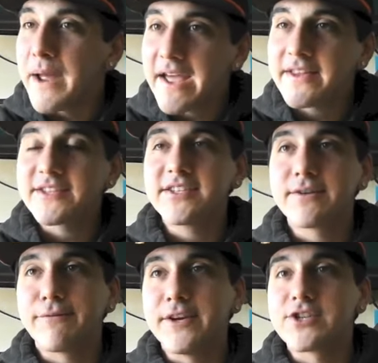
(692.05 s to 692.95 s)
Banless
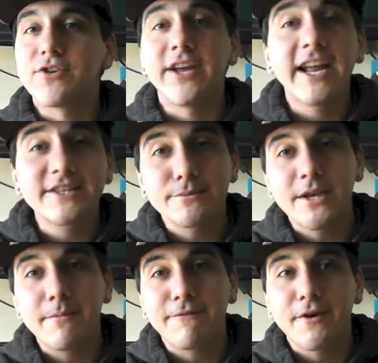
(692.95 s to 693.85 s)
is official. It ain't
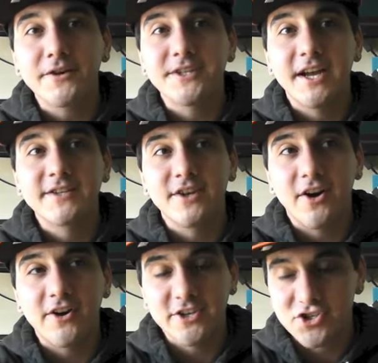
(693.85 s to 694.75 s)
September 1st yet, so
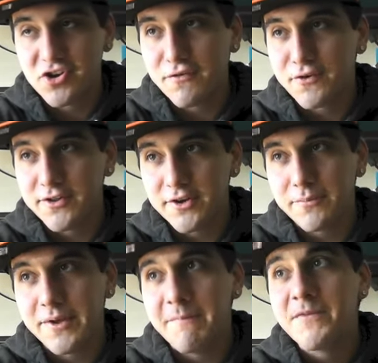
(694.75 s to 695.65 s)
y'all can chill for a
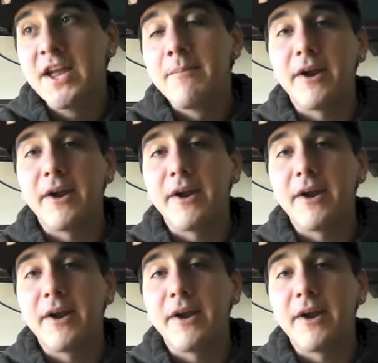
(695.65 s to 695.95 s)
little bit.